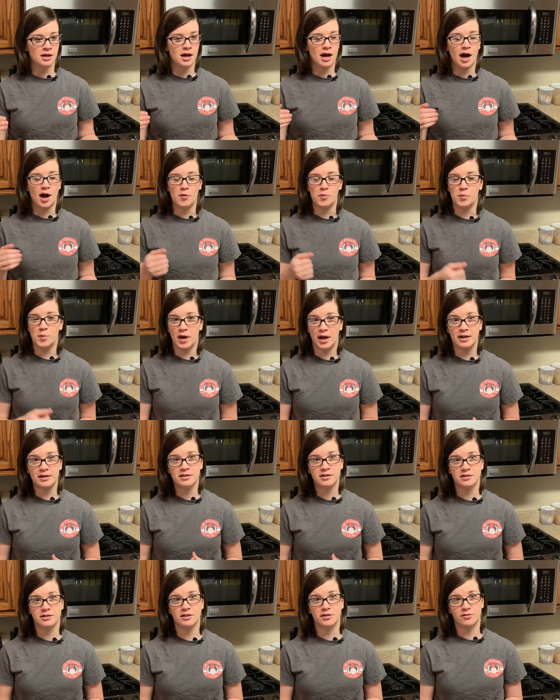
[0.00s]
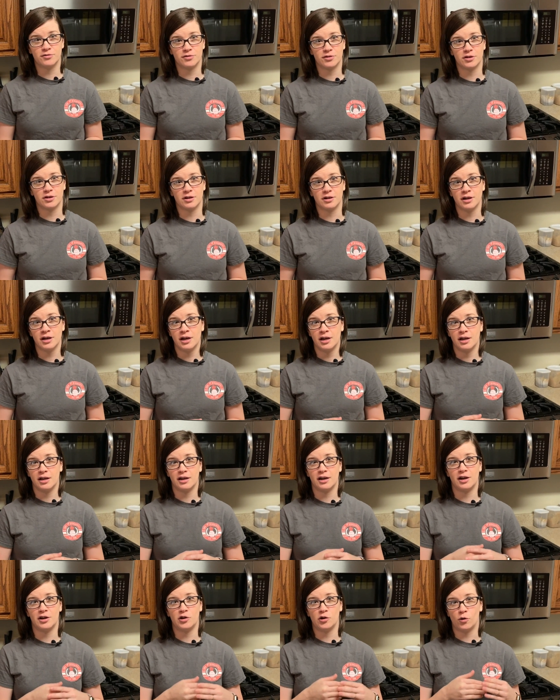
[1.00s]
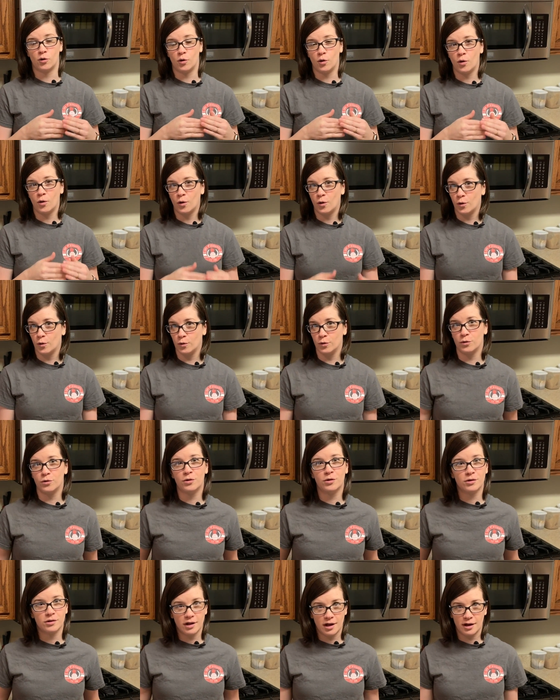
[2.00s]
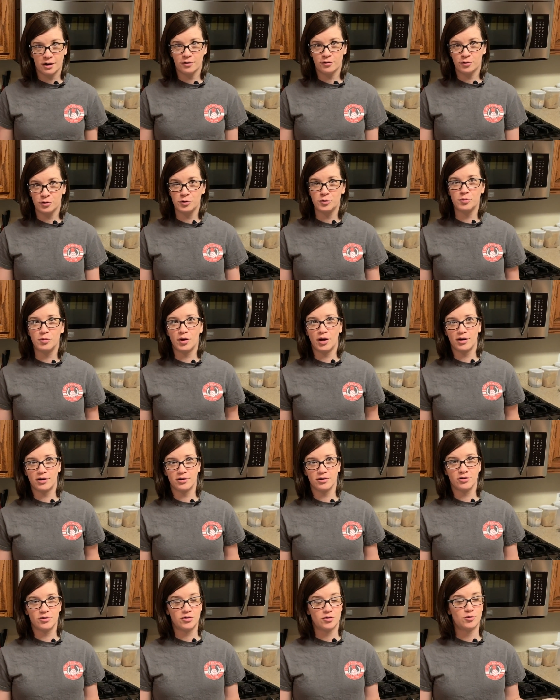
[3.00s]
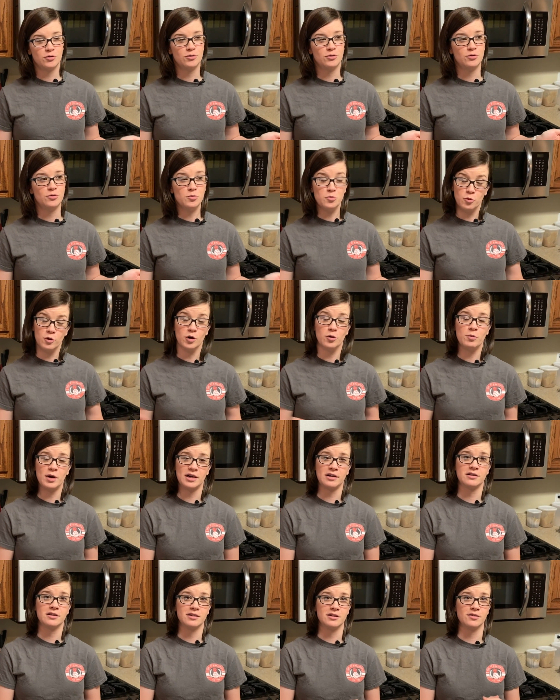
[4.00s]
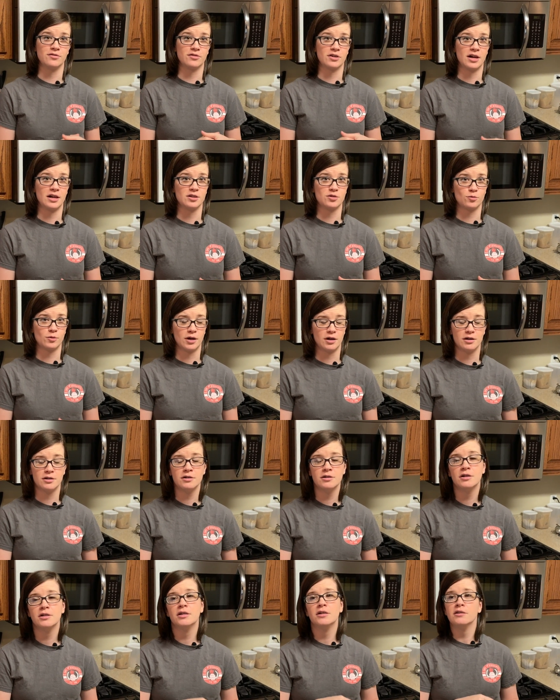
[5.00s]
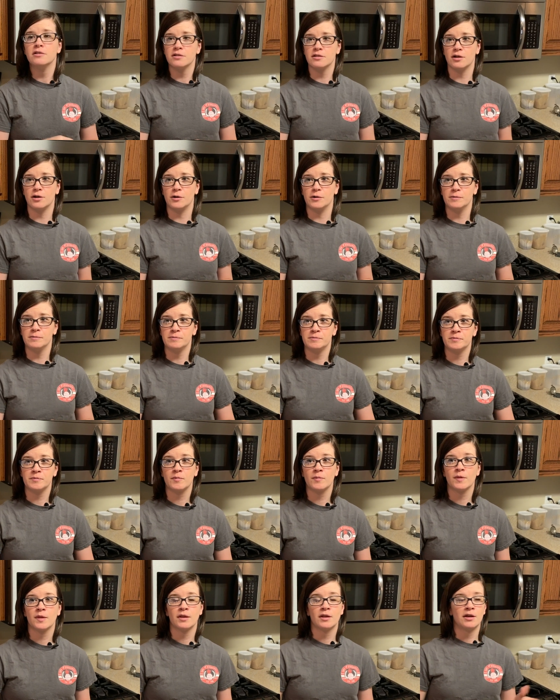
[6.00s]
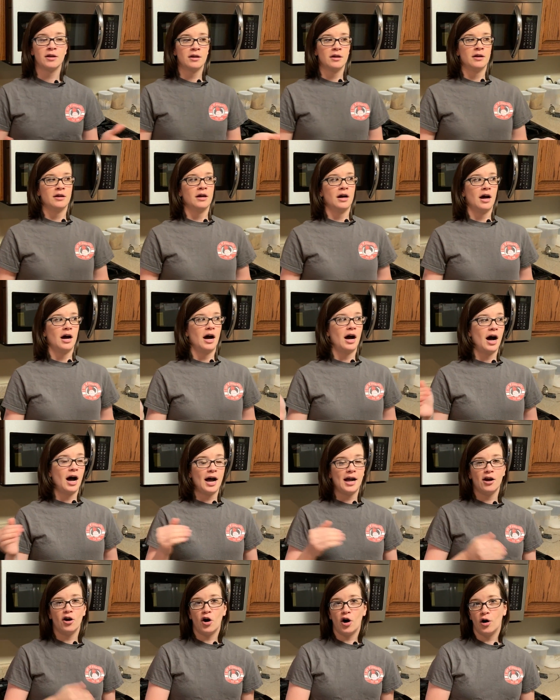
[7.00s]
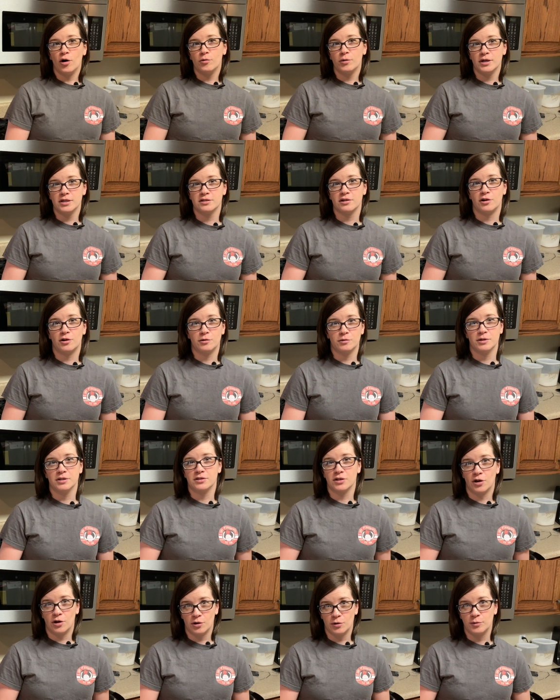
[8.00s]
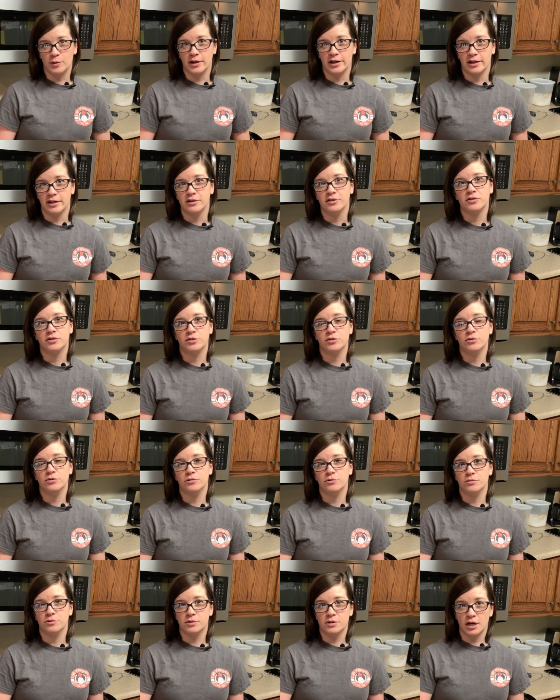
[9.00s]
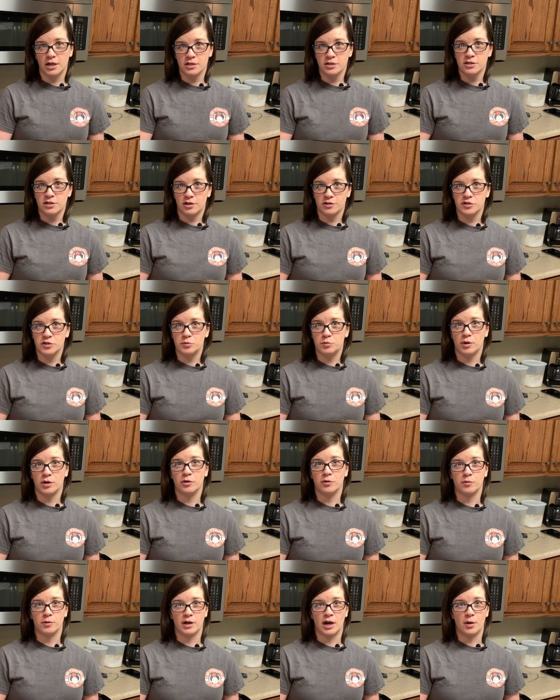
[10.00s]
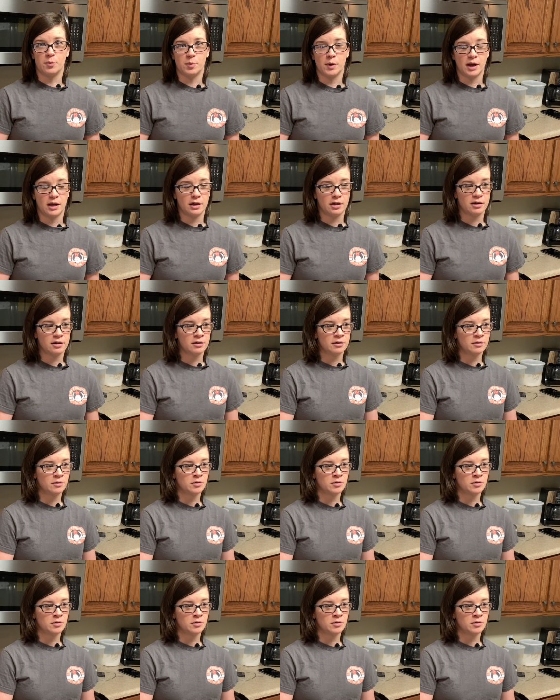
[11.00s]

I beg to differ, and I know a whole lot of food bloggers who will beg to differ as well. So I always use unsalted butter when I bake.